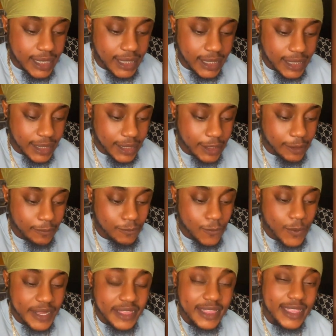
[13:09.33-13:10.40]

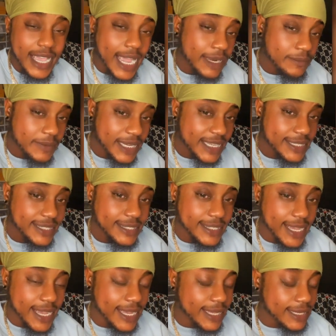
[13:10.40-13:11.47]
With that being
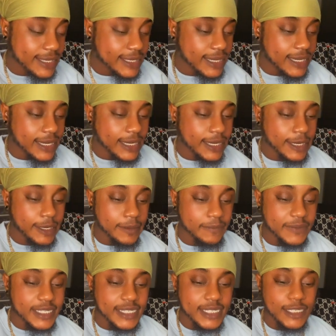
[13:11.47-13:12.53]
said,
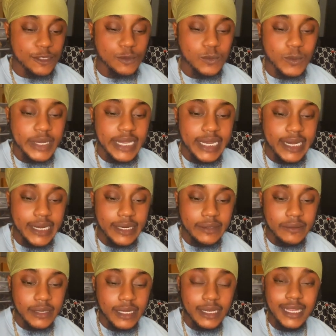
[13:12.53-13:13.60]
this is
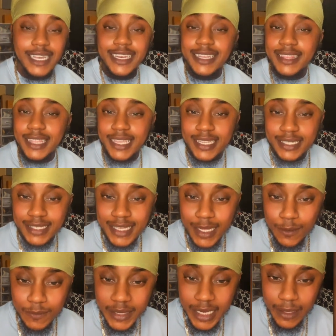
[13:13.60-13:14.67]
where a lot of things
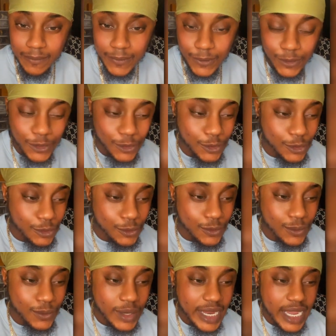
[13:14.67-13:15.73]
I'll be able to
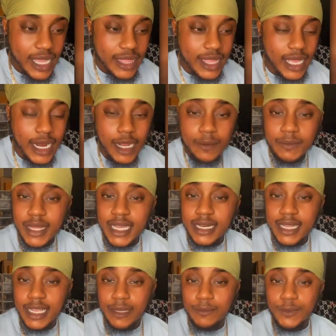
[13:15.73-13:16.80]
do that I'm not
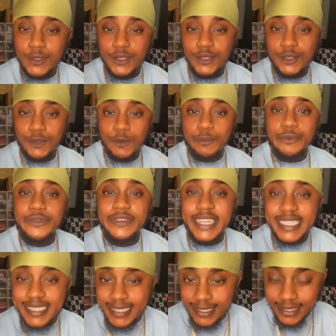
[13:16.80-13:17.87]
able to do
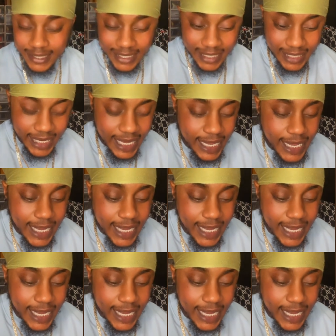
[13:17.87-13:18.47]
presently.